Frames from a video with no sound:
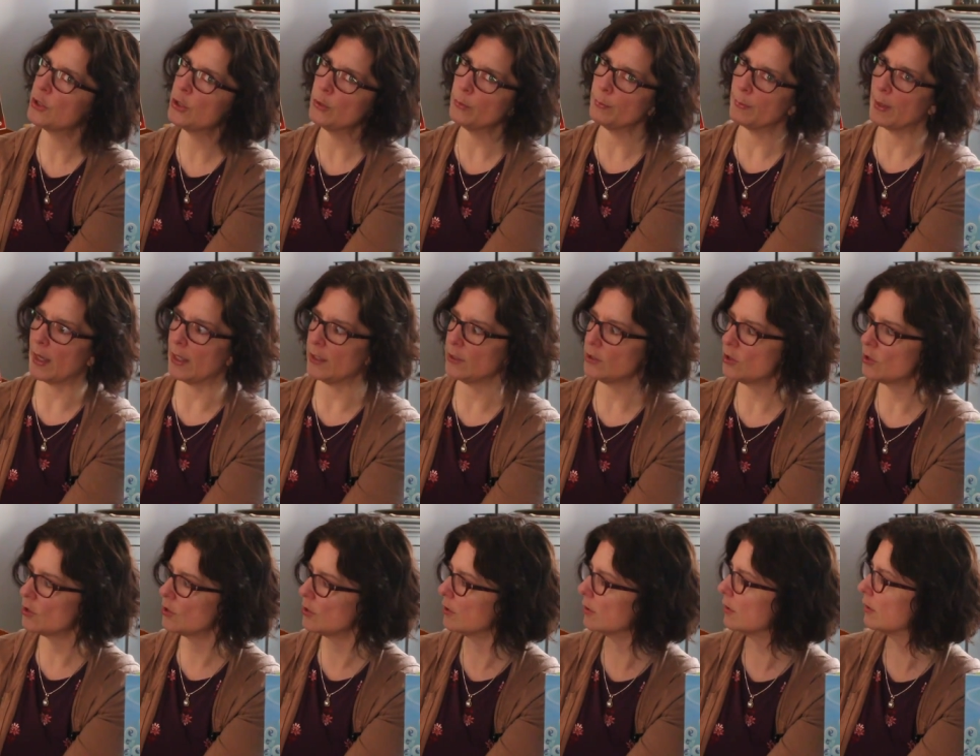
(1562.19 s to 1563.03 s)
too
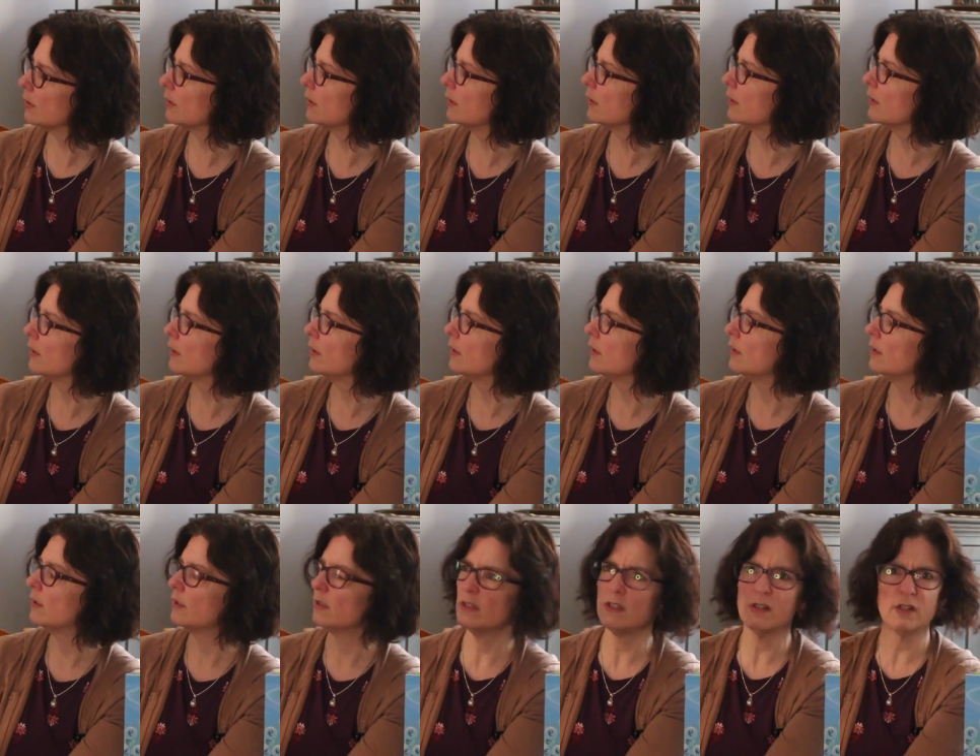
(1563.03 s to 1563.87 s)
much.
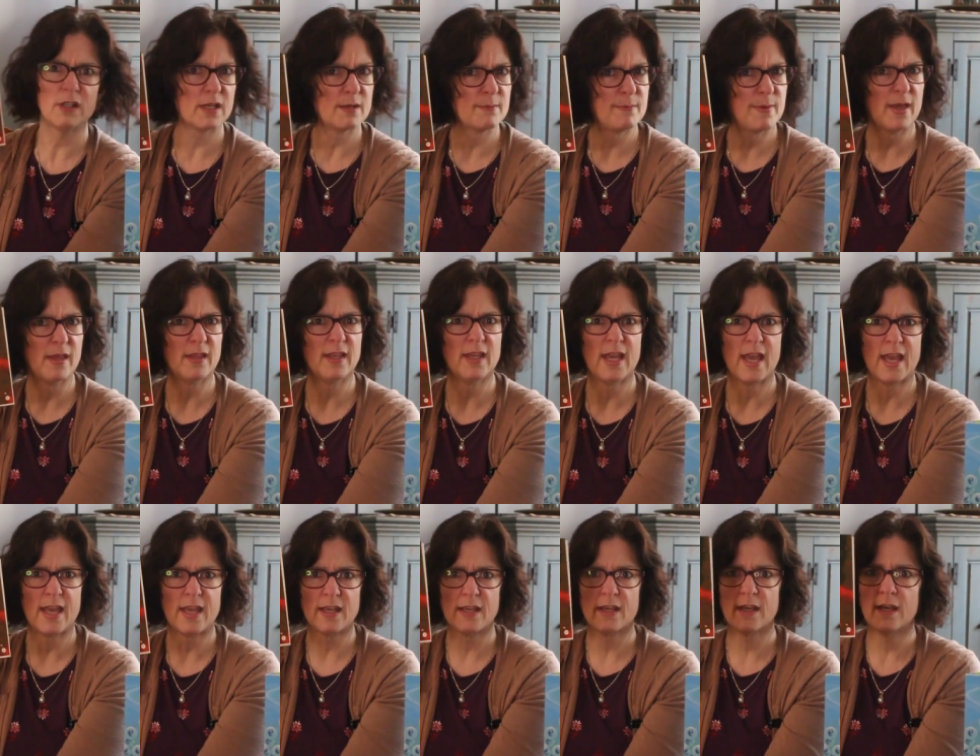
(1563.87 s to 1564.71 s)
They'll get a
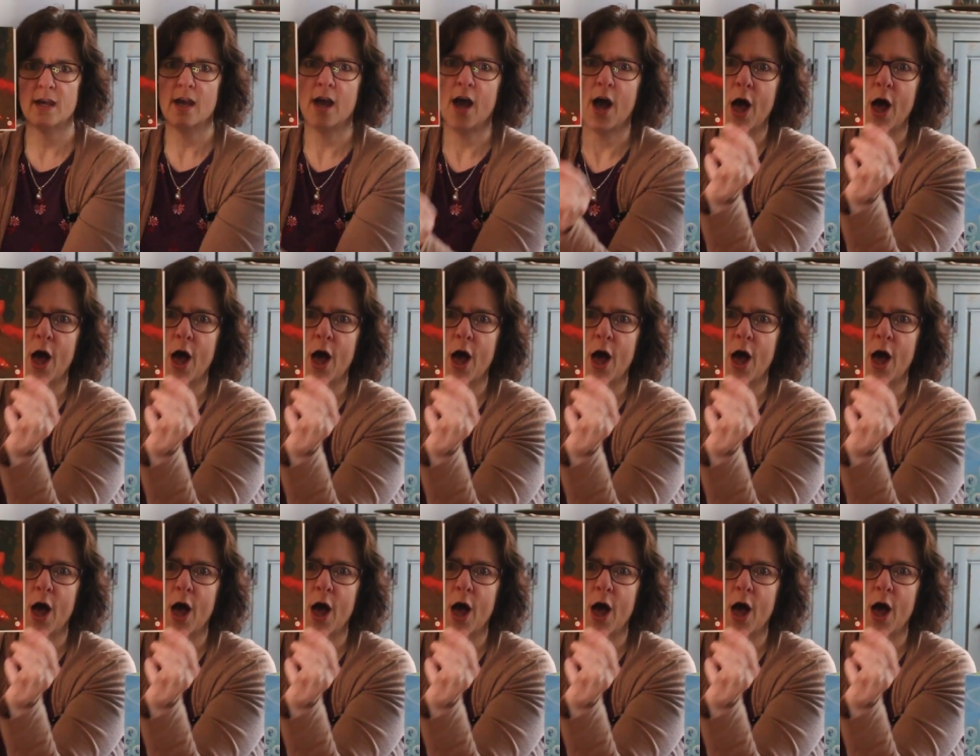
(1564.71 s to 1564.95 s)
bellyache.